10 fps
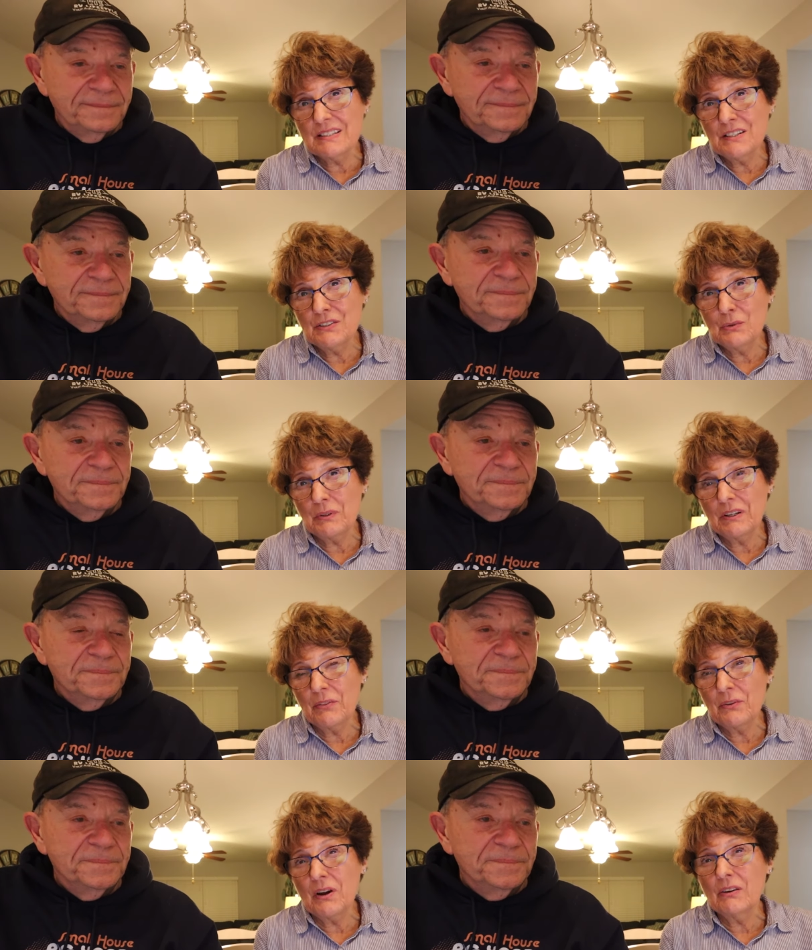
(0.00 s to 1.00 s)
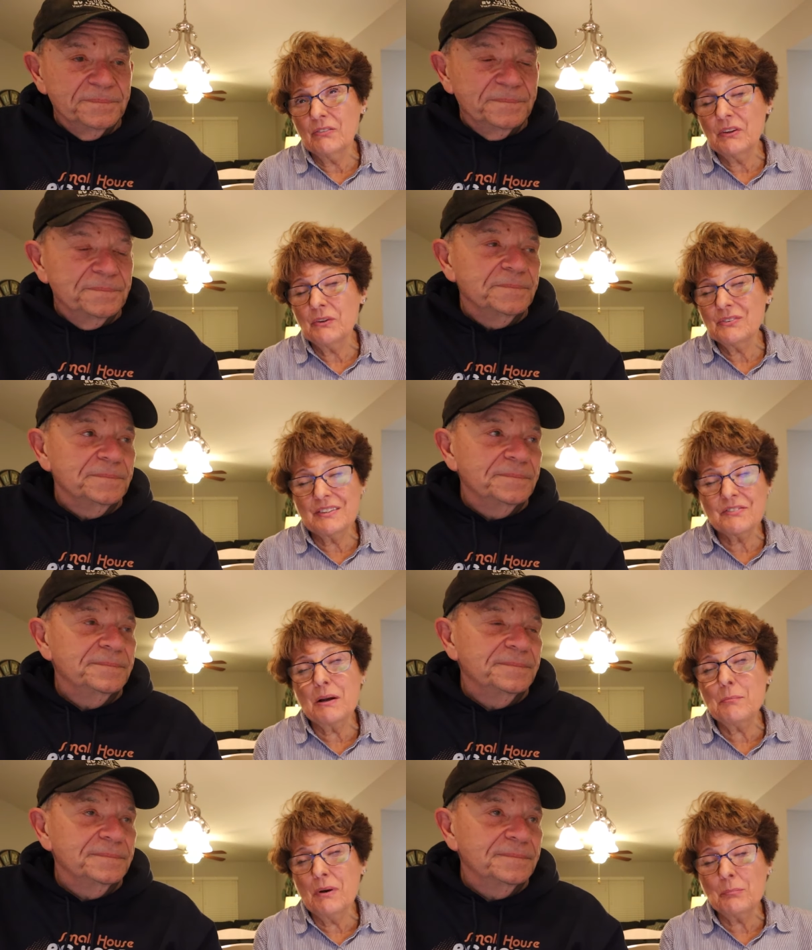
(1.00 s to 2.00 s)
Speaker 1: to hear what other RVers have
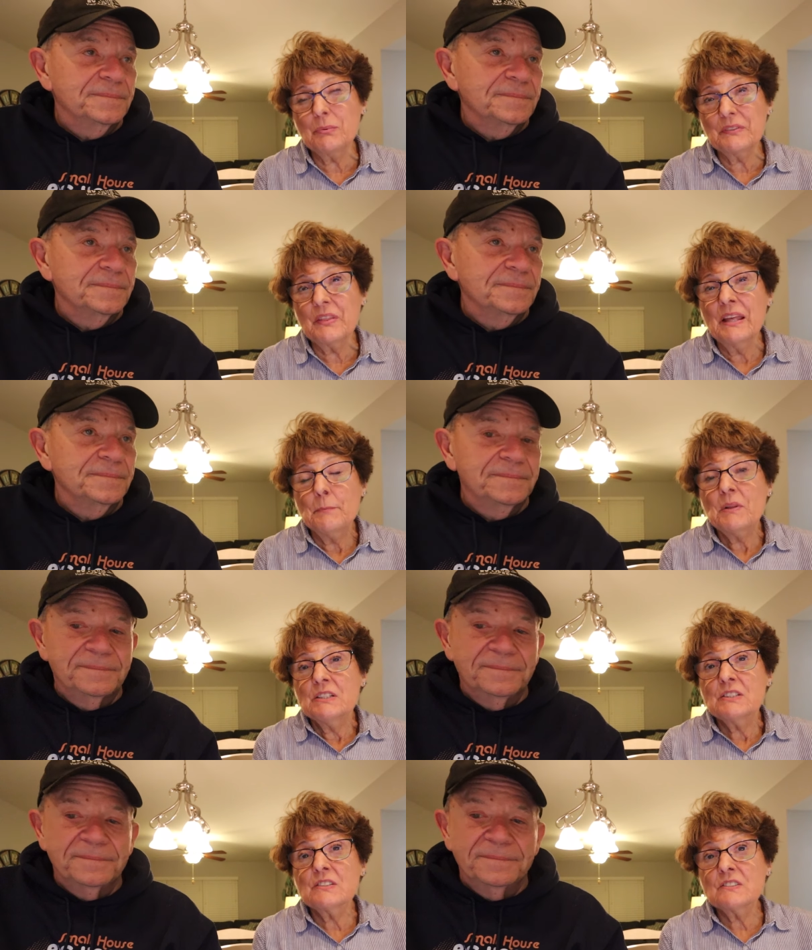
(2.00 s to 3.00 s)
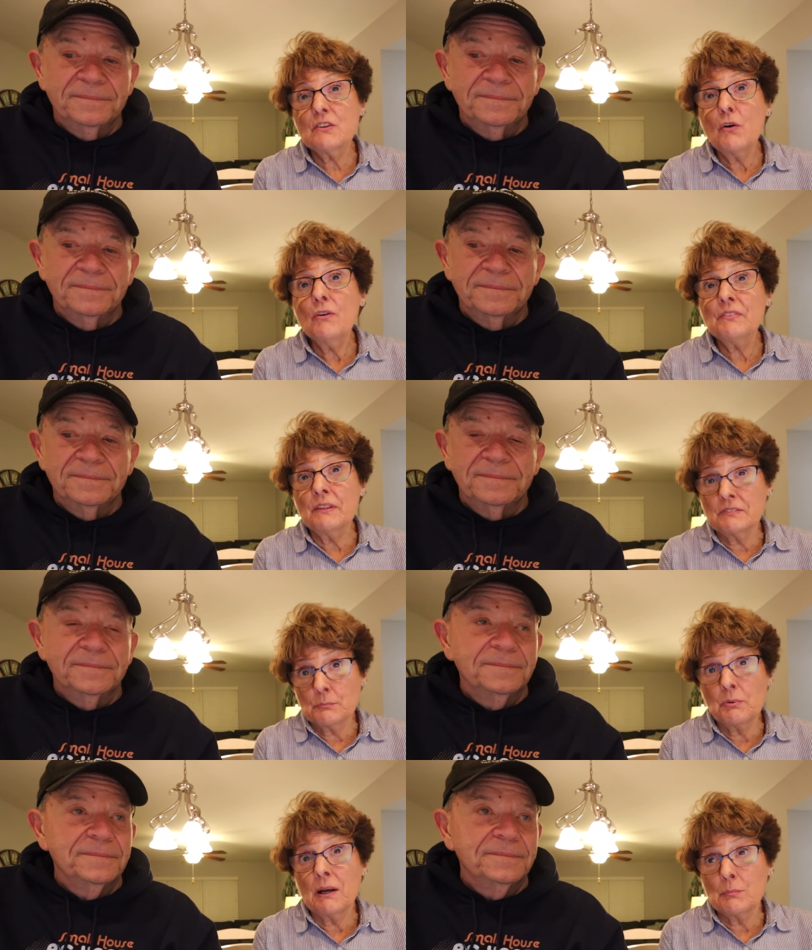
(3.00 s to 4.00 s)
come up with to solve this
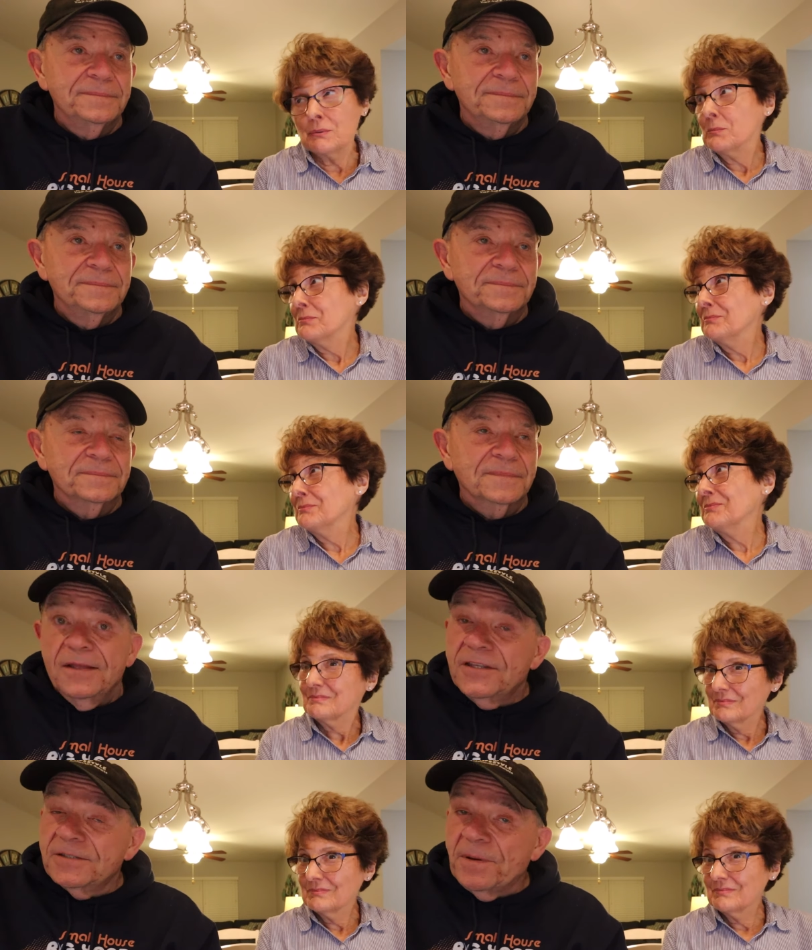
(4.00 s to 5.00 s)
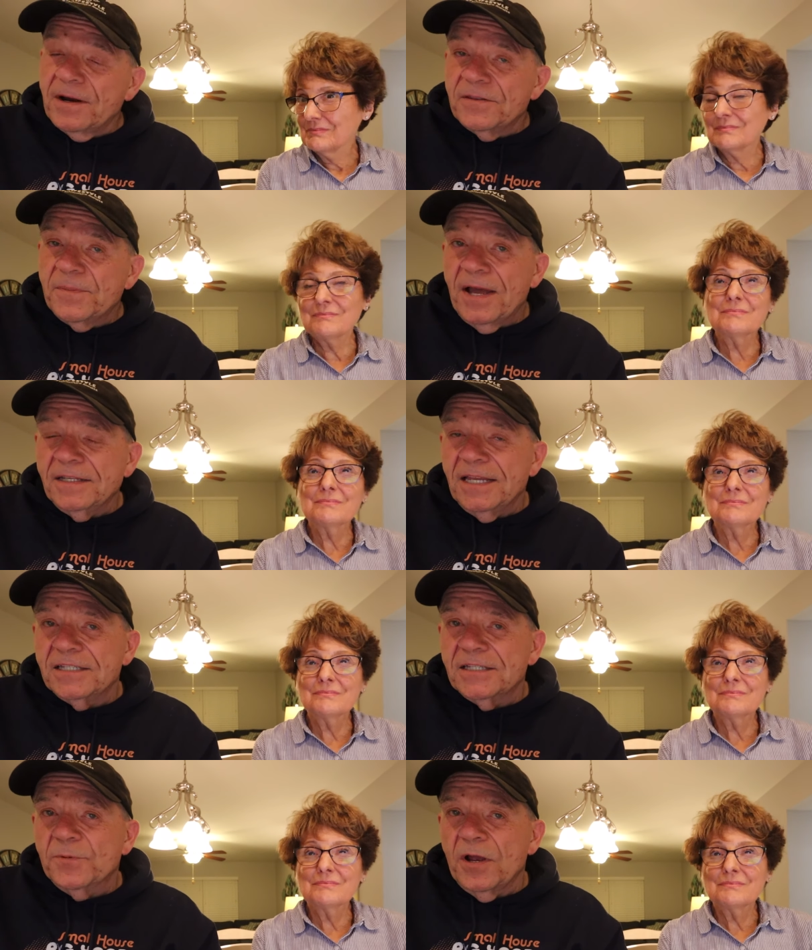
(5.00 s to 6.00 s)
problem.
Speaker 2: This part of the
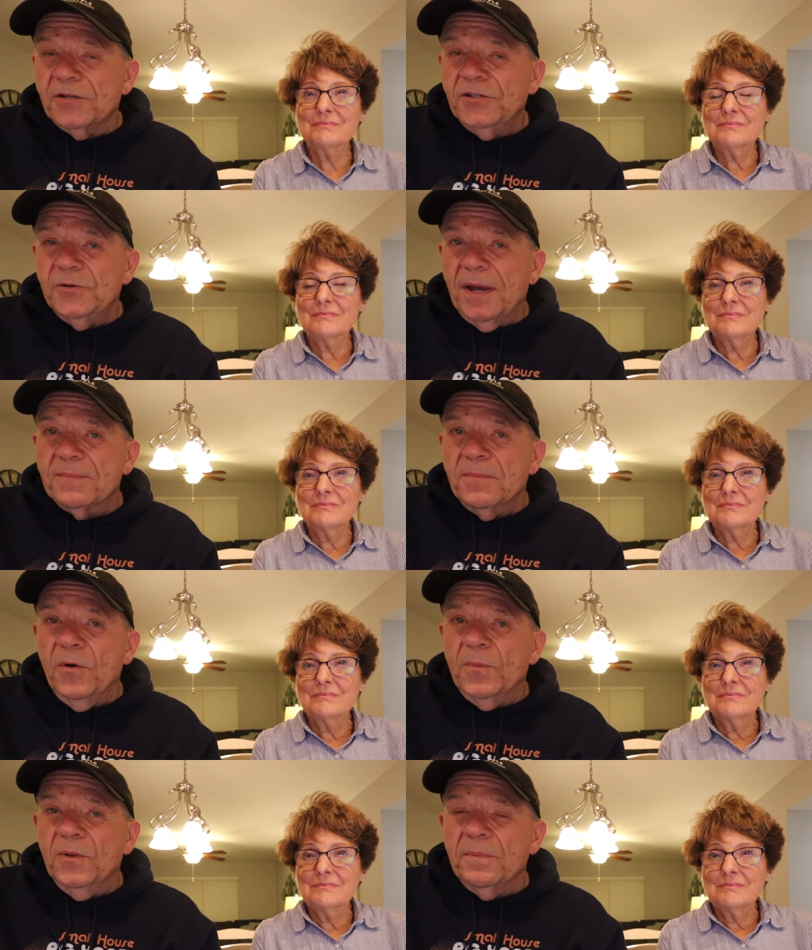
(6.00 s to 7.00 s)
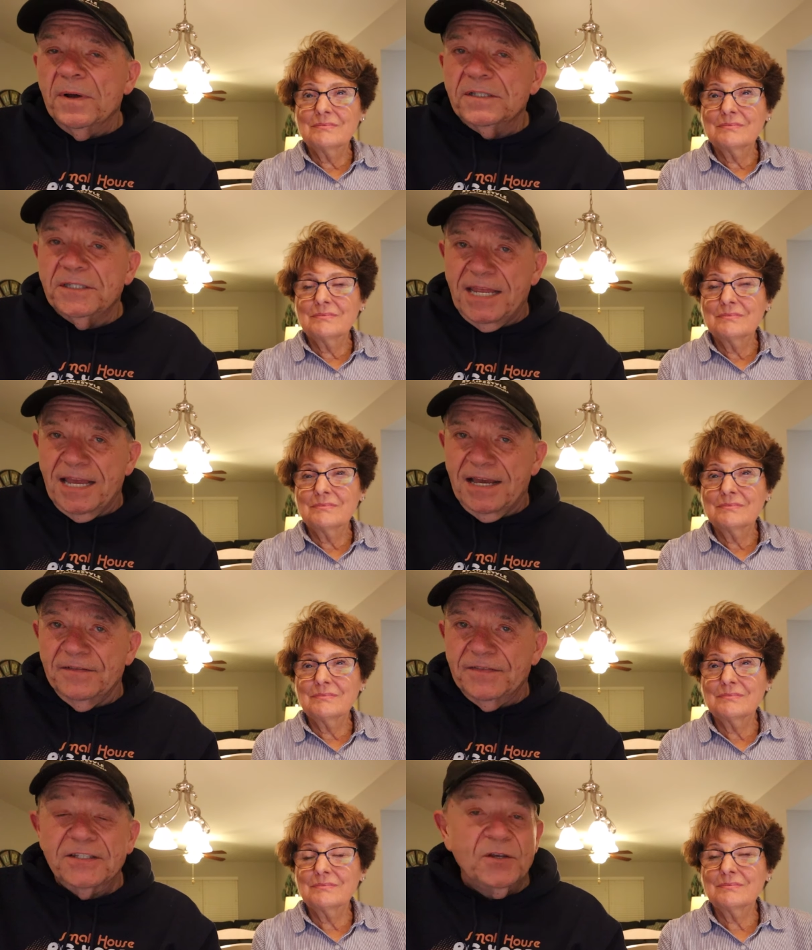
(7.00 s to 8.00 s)
podcast is brought to you by Mobile Must
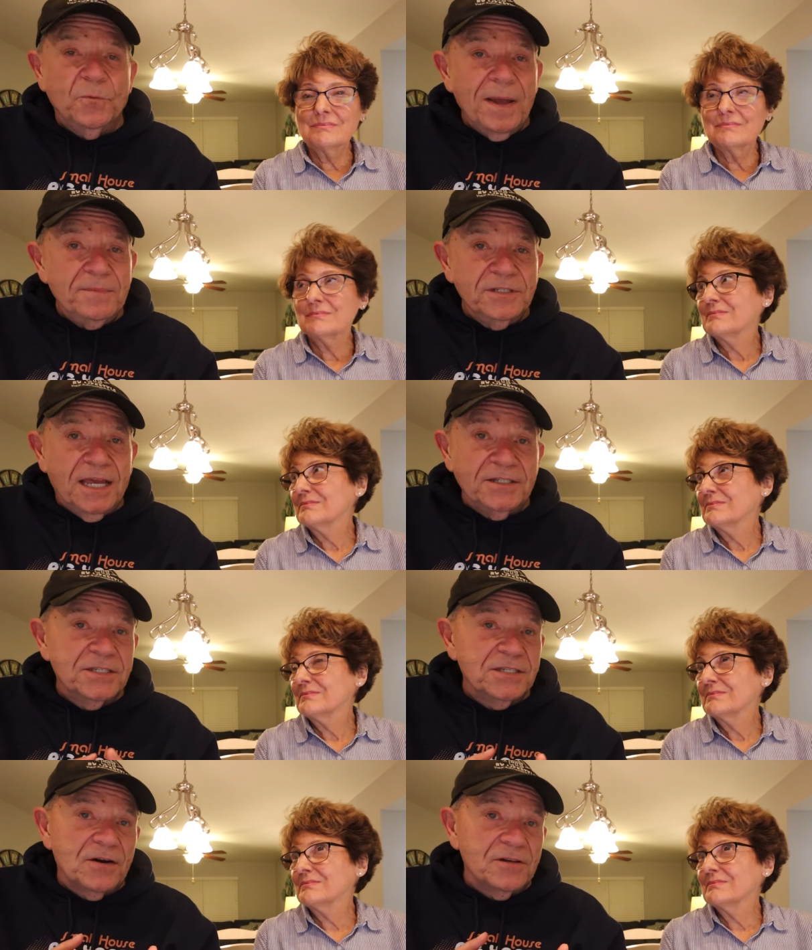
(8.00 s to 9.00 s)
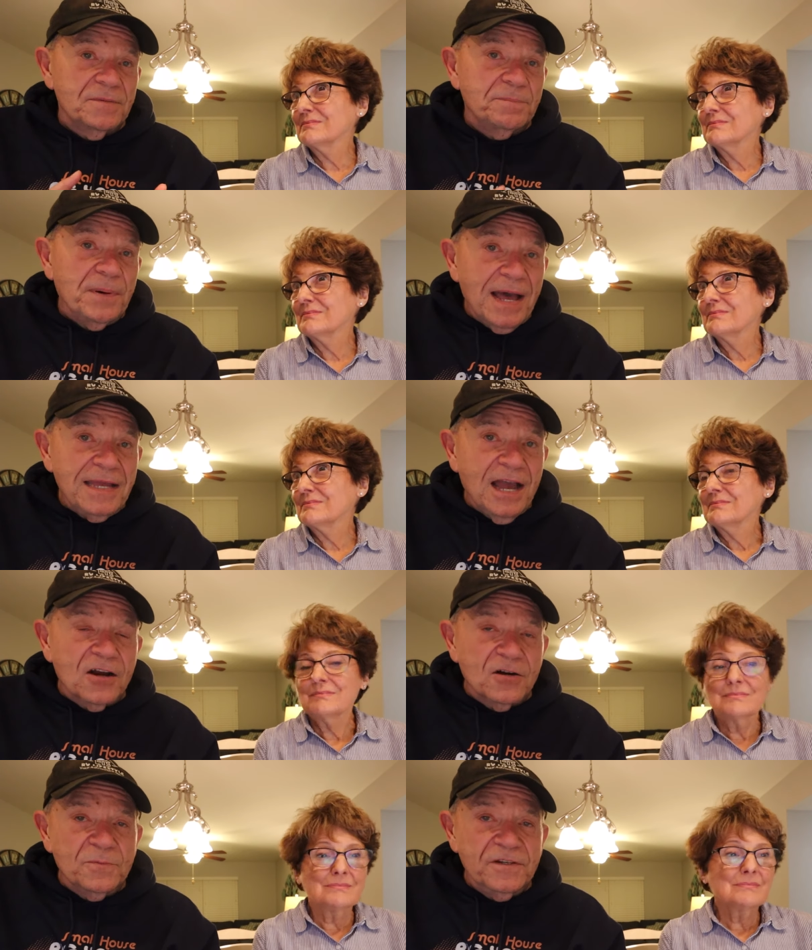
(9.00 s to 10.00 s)
Have. That's a website started by
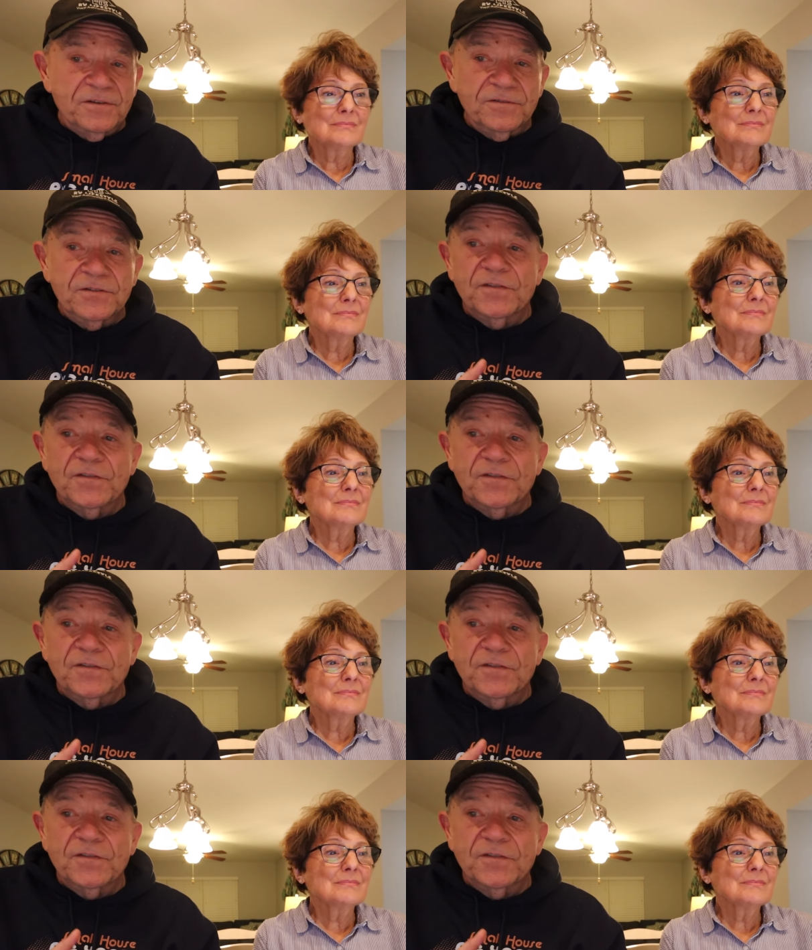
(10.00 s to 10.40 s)
RVers